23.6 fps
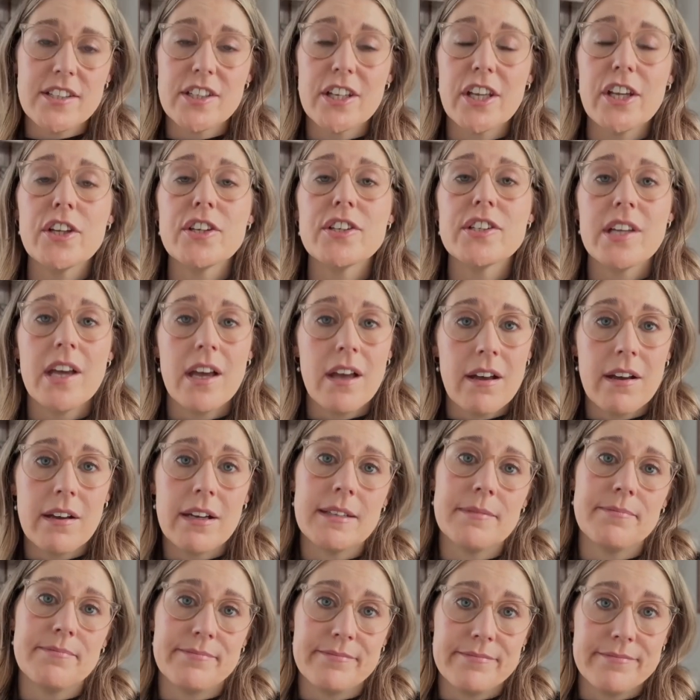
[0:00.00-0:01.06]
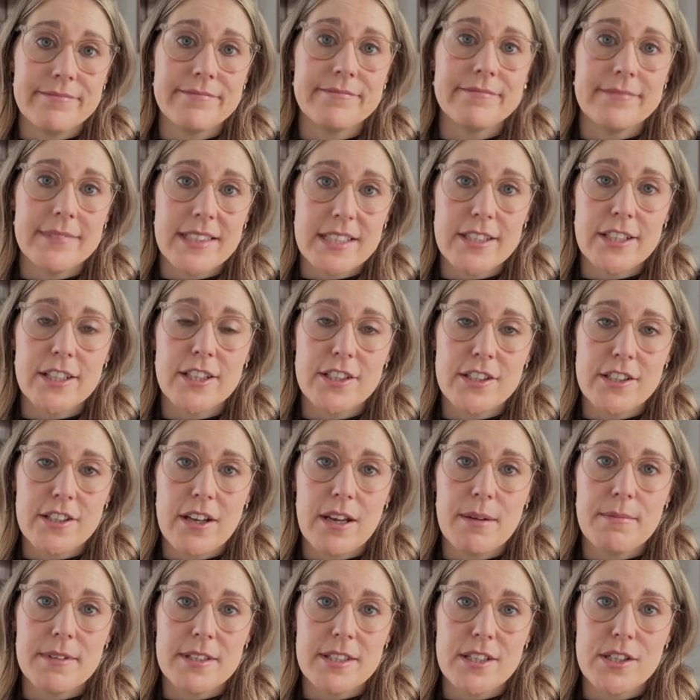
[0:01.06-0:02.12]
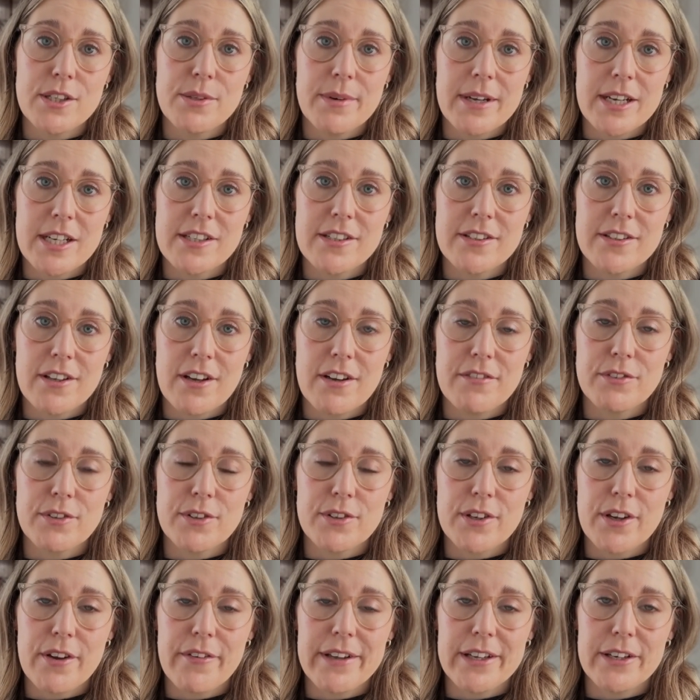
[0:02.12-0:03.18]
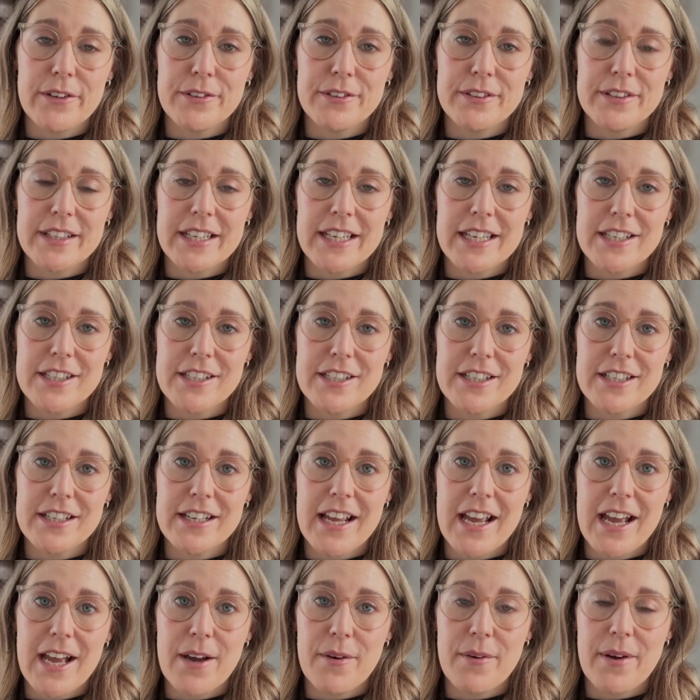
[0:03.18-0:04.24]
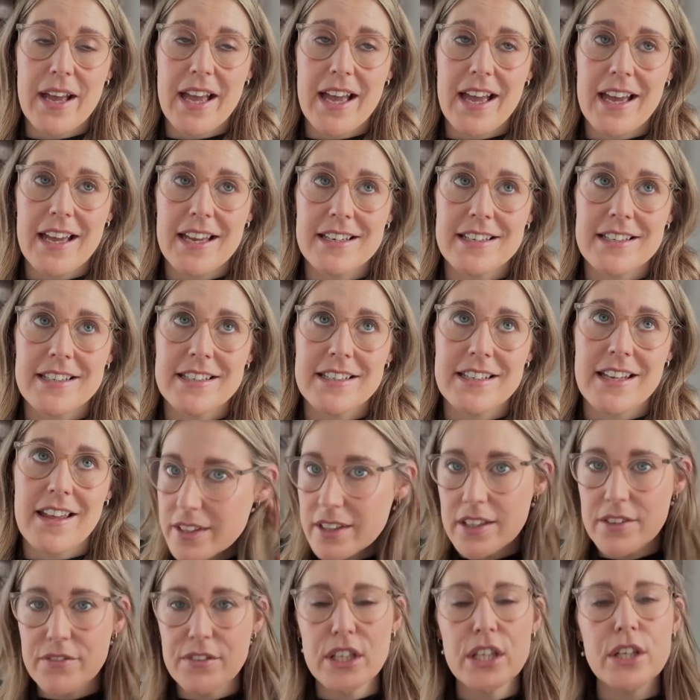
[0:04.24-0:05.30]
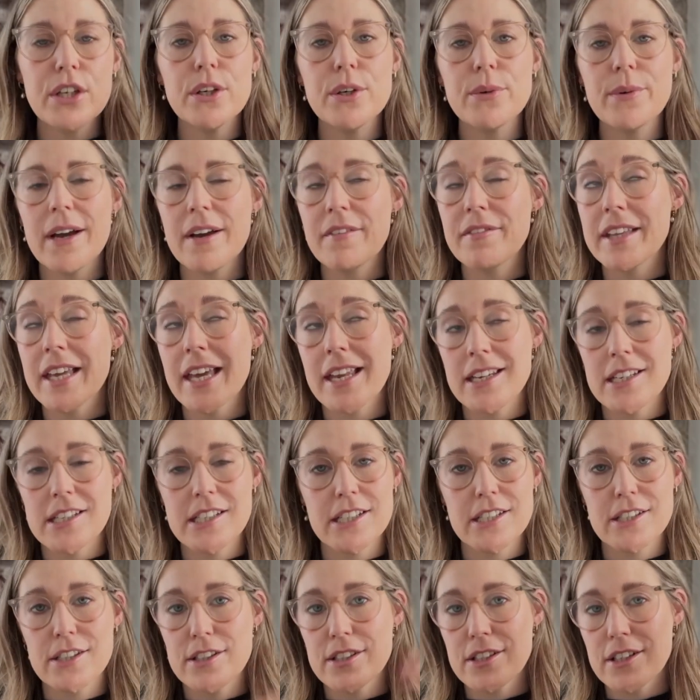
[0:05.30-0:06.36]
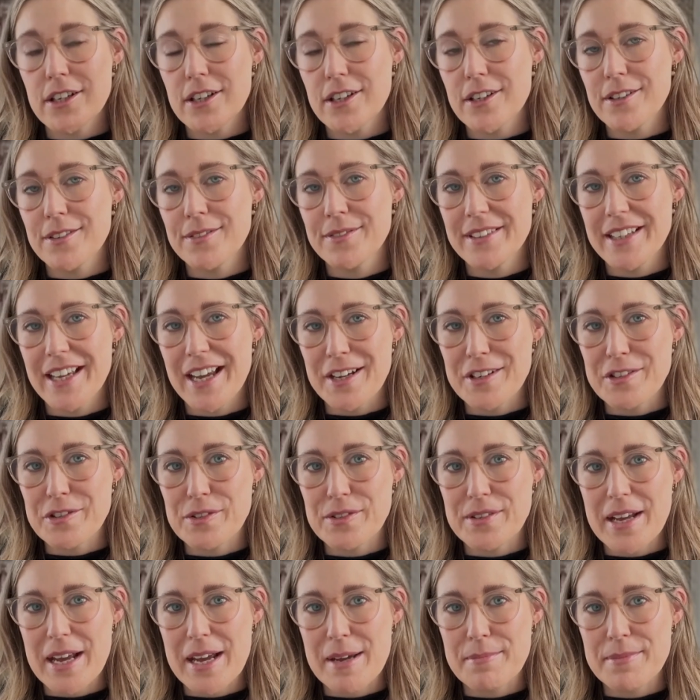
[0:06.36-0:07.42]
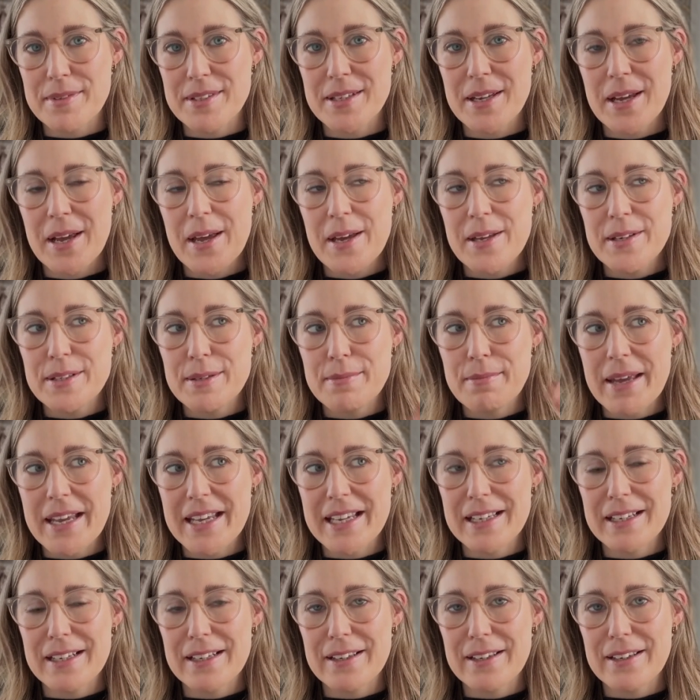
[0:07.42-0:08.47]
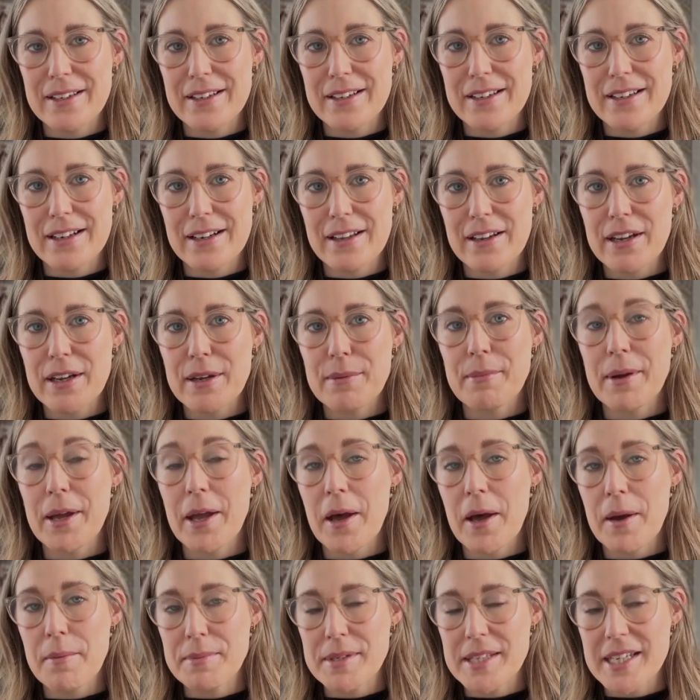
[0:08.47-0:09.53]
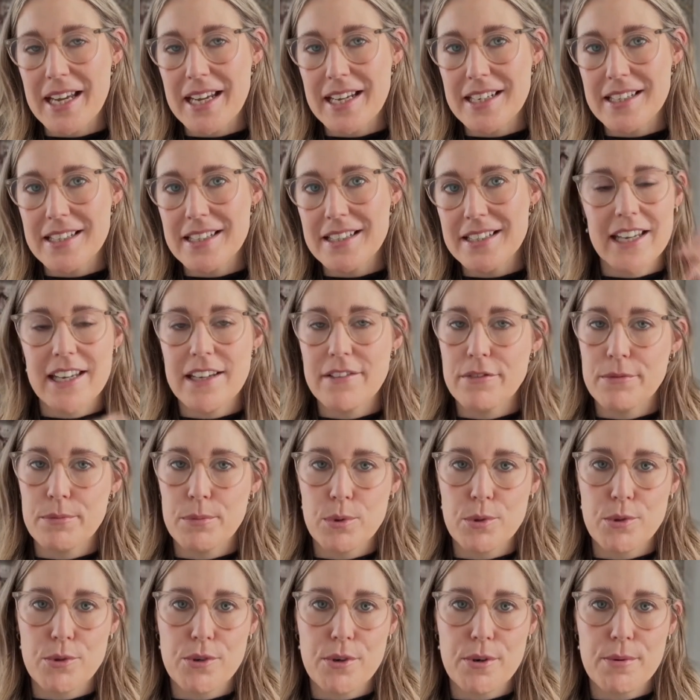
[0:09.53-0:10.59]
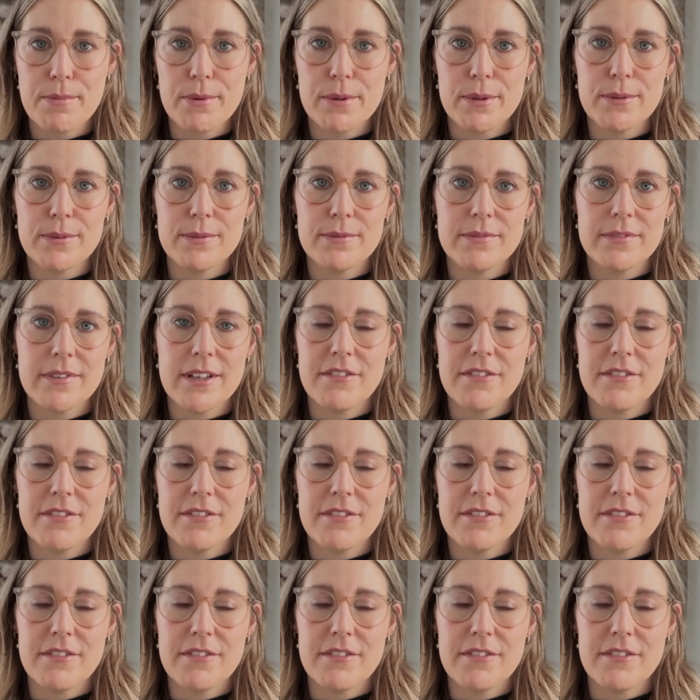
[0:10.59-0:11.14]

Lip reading: a good time. It's a good time, the situation that I've got going on in the kitchen now. And if you have the energy to do the extra steps to make it look like my update even more durable.